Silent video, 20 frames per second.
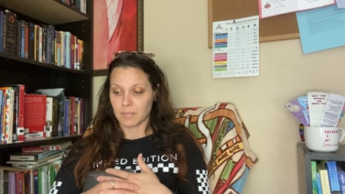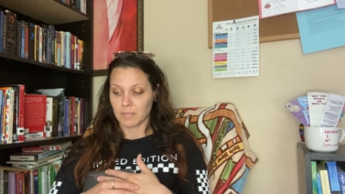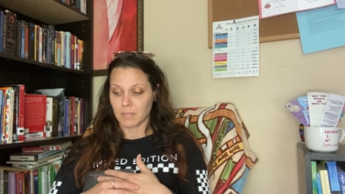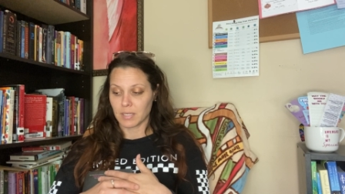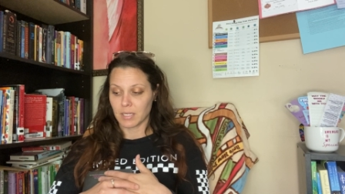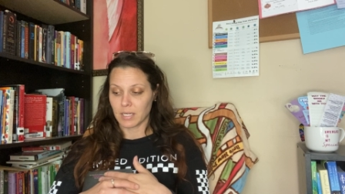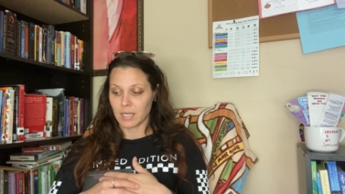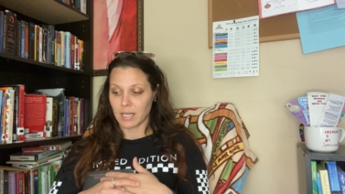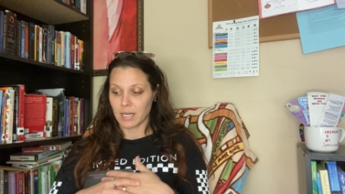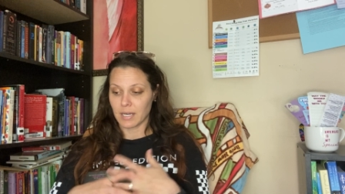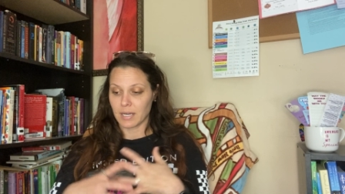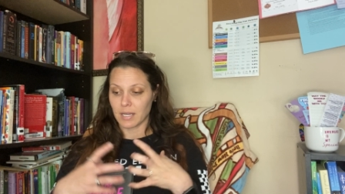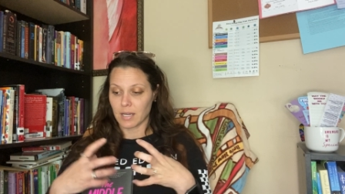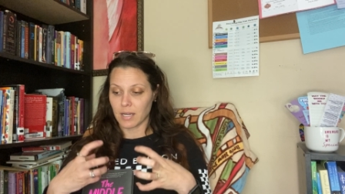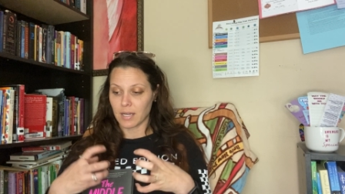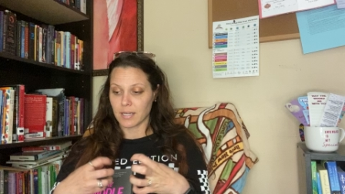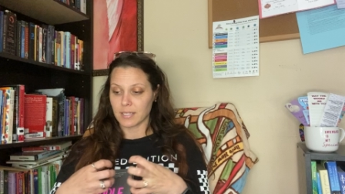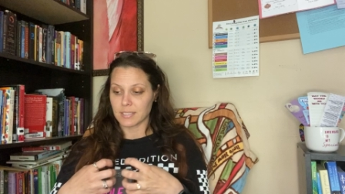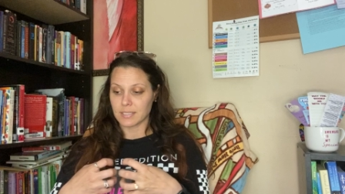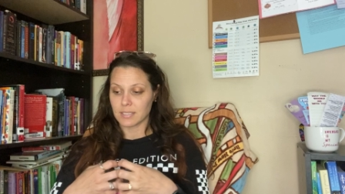in a
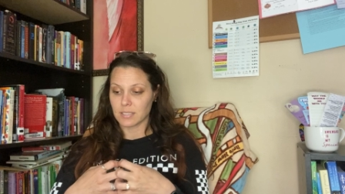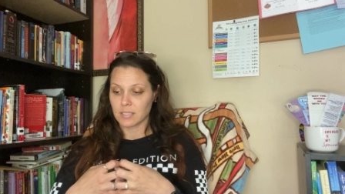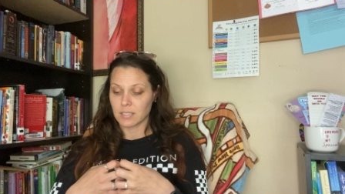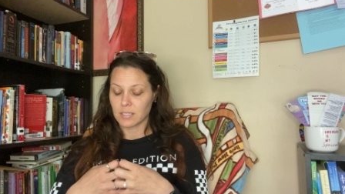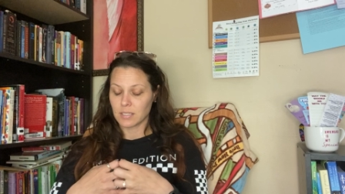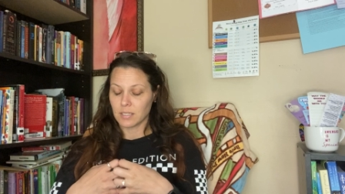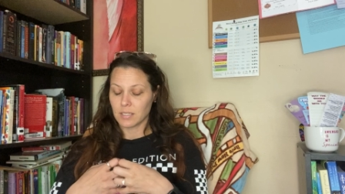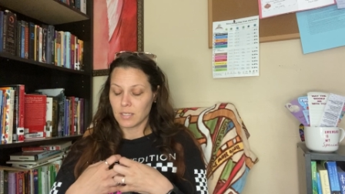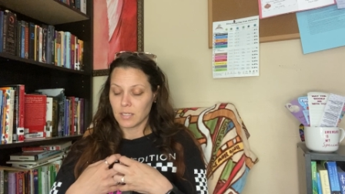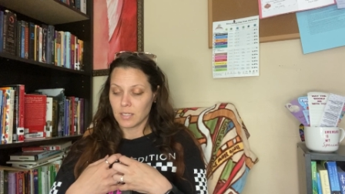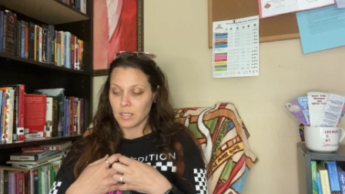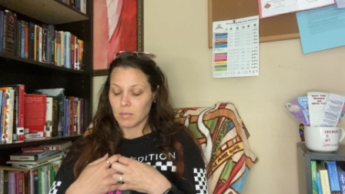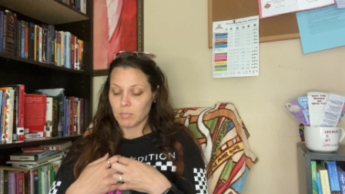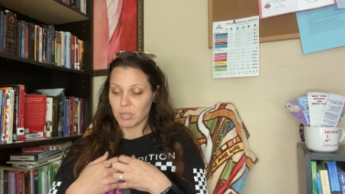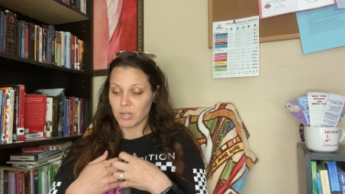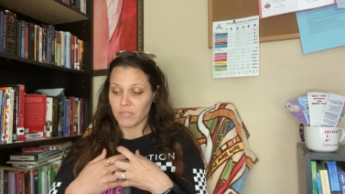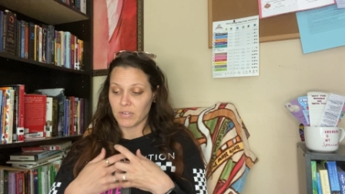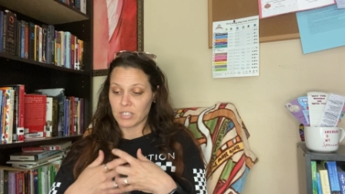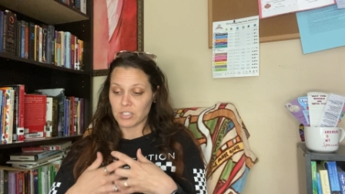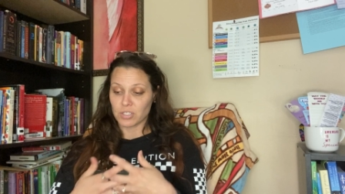not
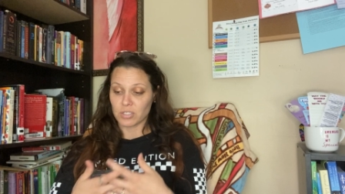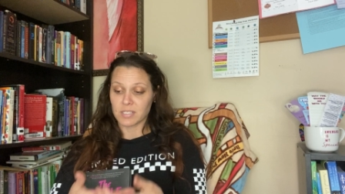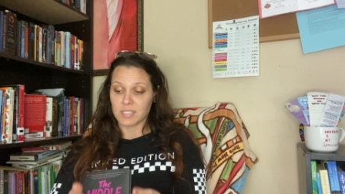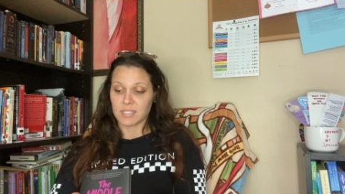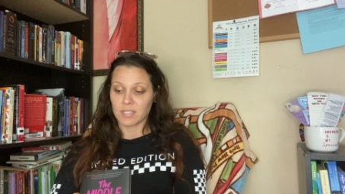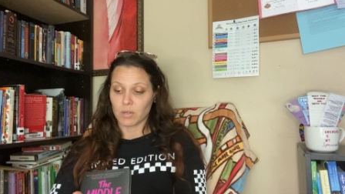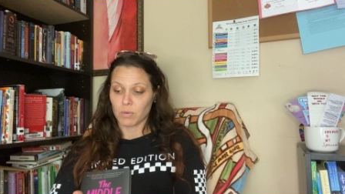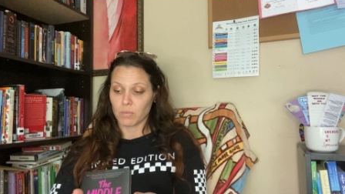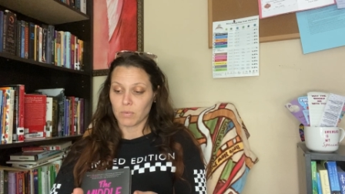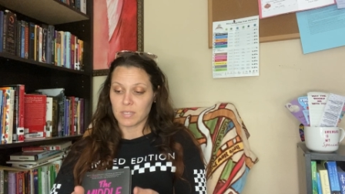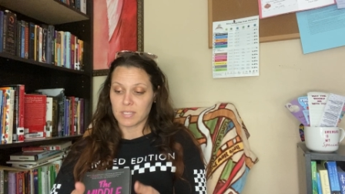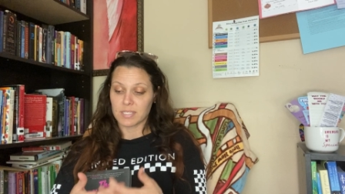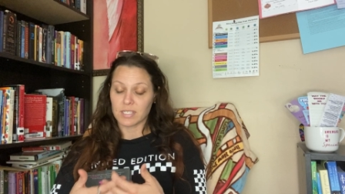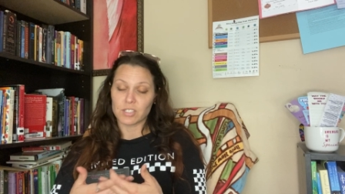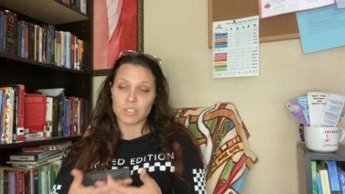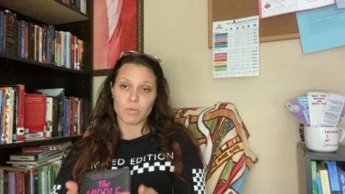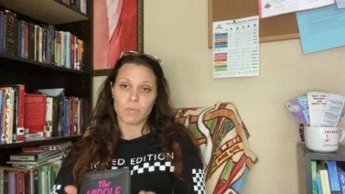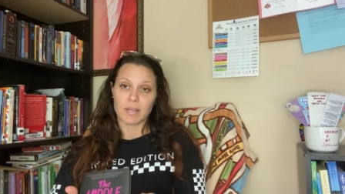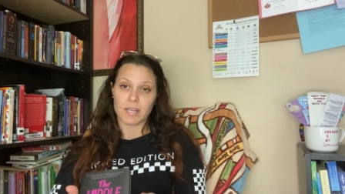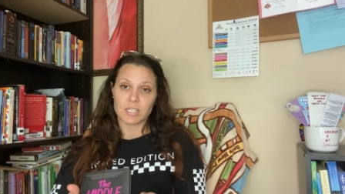professional
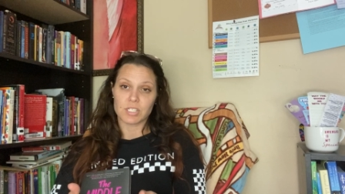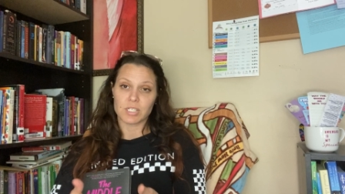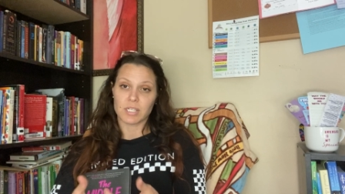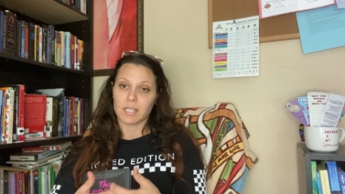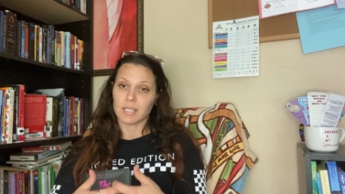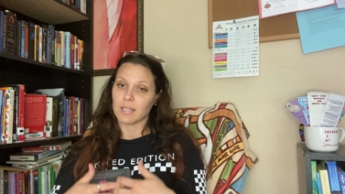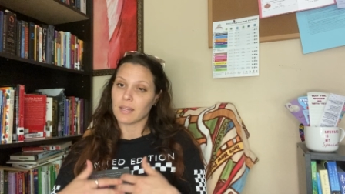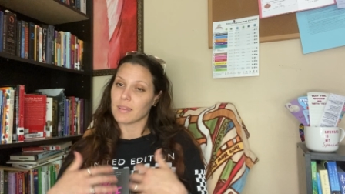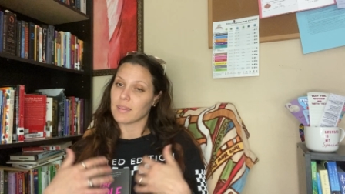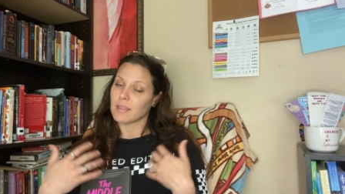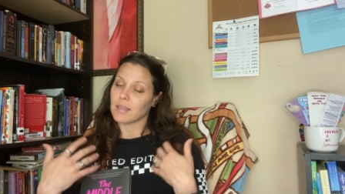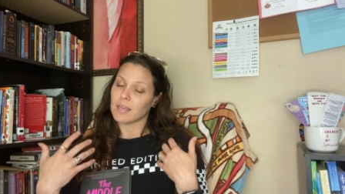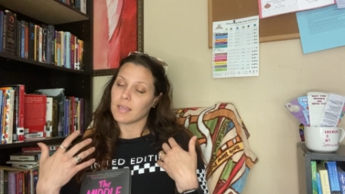situation,